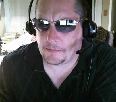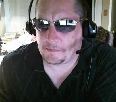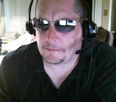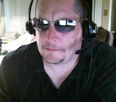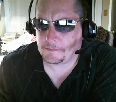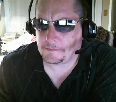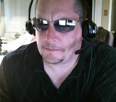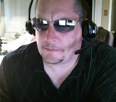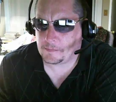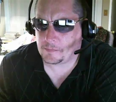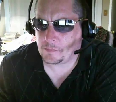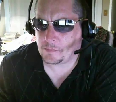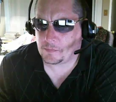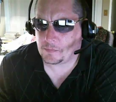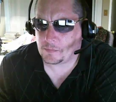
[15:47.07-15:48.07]

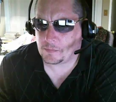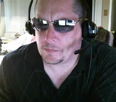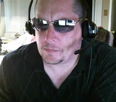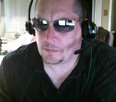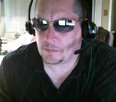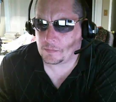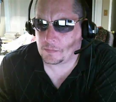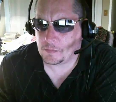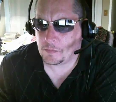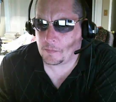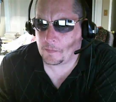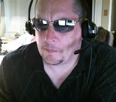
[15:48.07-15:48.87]
Nobody speaks.